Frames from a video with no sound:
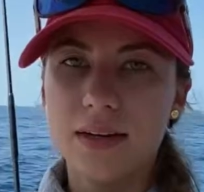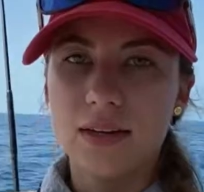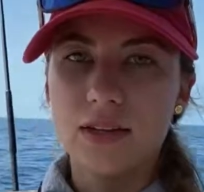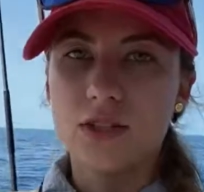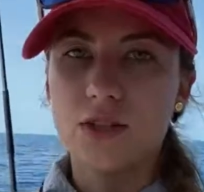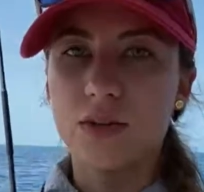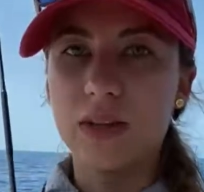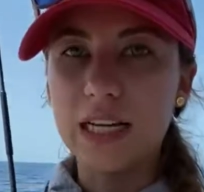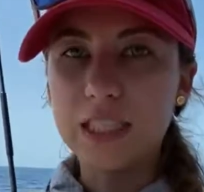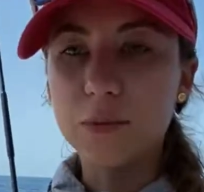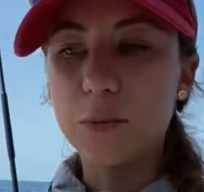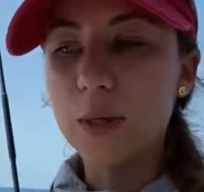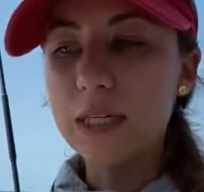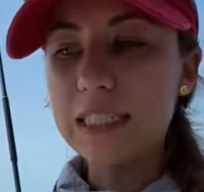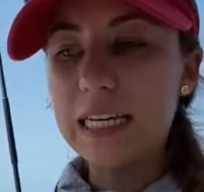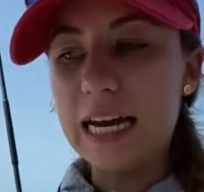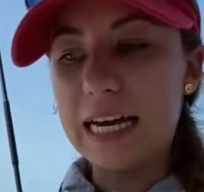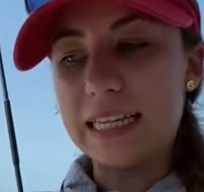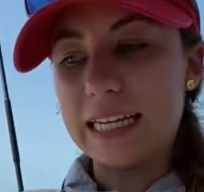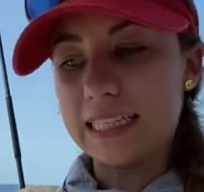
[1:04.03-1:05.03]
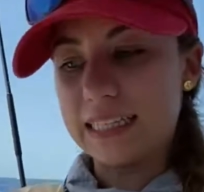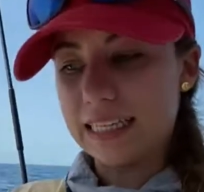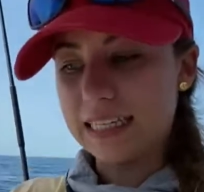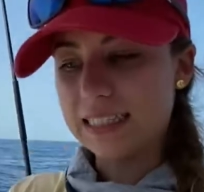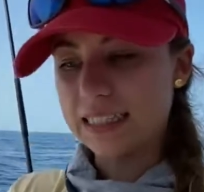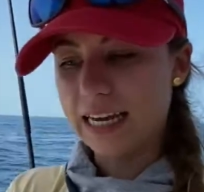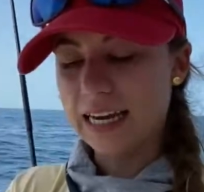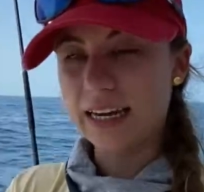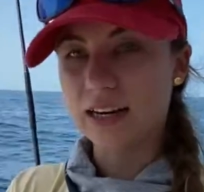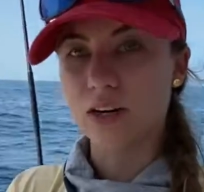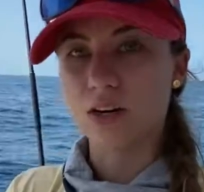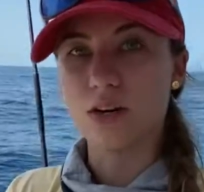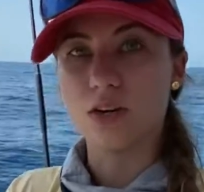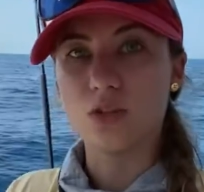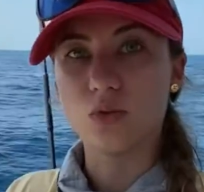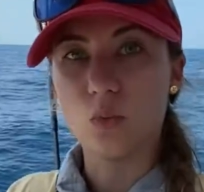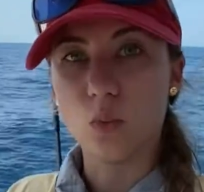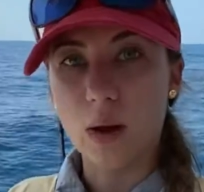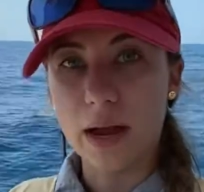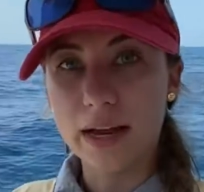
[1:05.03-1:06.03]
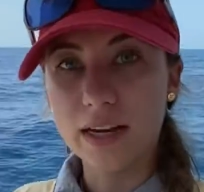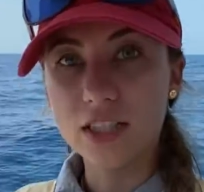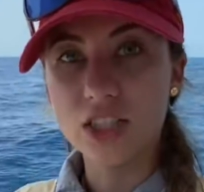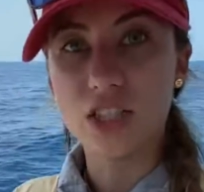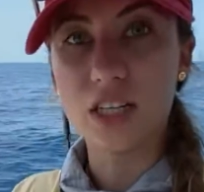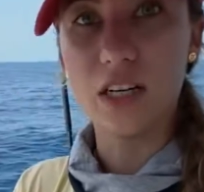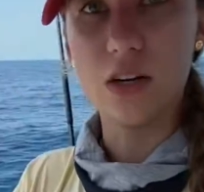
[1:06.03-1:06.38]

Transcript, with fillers: So let's pretend that this anchor is wedged